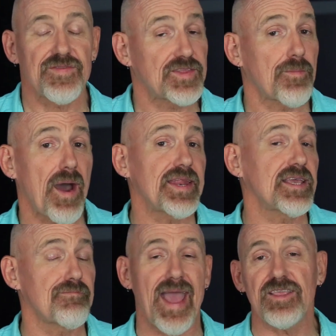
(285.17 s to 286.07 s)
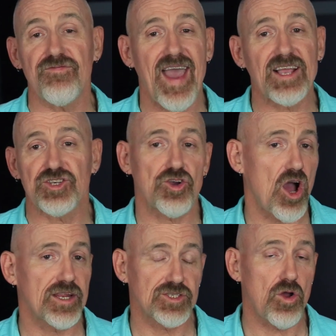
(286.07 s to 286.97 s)
that the body can manufacture
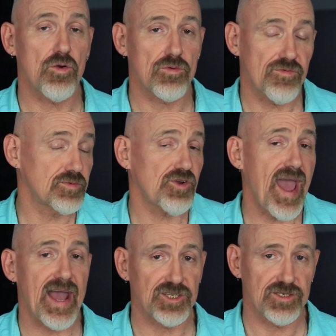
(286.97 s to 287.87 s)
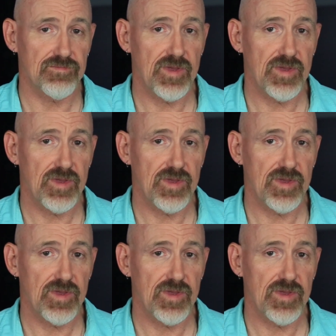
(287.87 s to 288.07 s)
on its own from scratch.